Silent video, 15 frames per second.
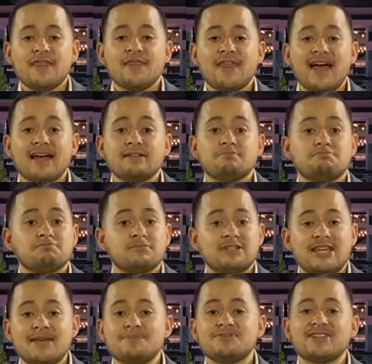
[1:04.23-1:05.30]
that
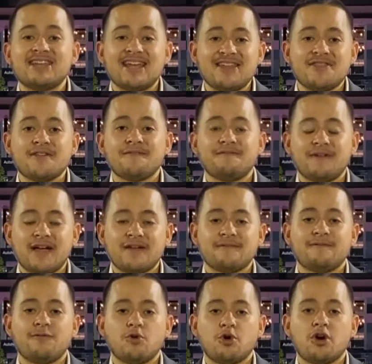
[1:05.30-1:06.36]
keeps it in the fight
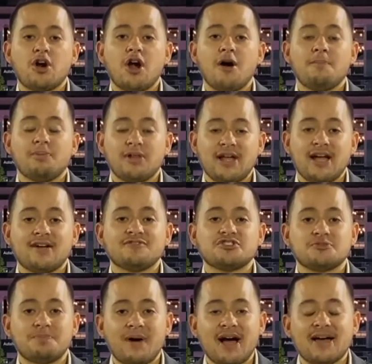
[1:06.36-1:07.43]
for a playoff
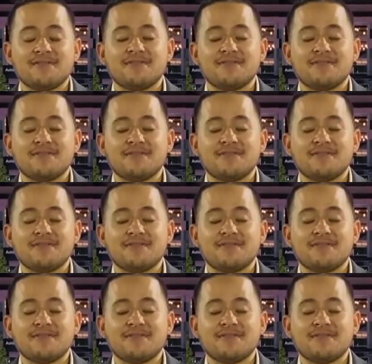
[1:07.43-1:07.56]
spot.